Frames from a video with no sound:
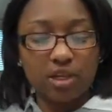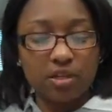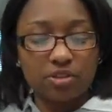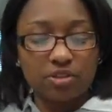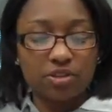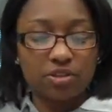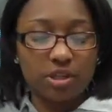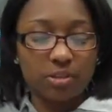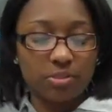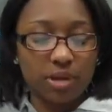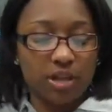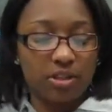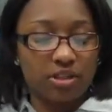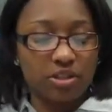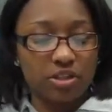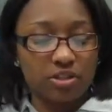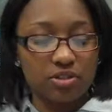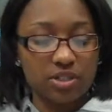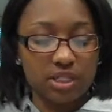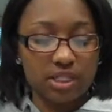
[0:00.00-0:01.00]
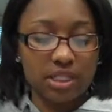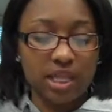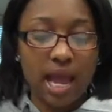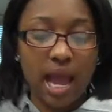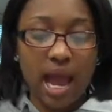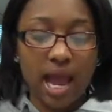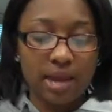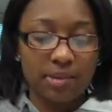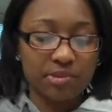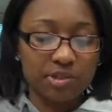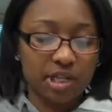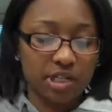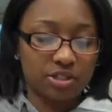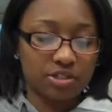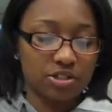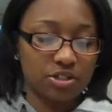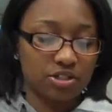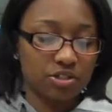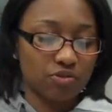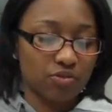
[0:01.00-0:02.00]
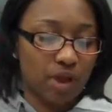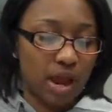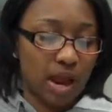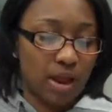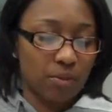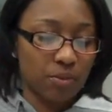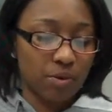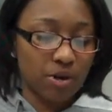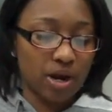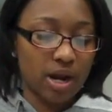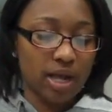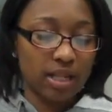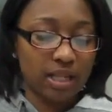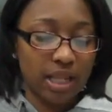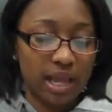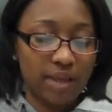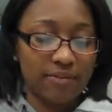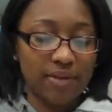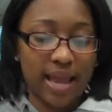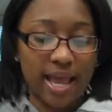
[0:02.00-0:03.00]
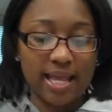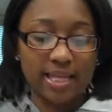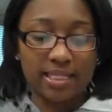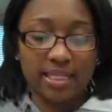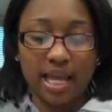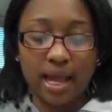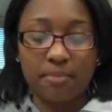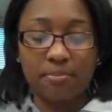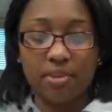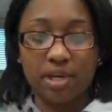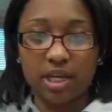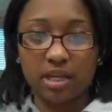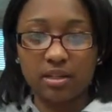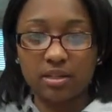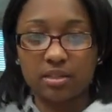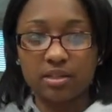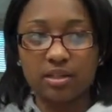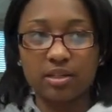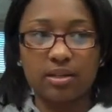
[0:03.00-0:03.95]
So the mother uses an object to describe what her life has not been.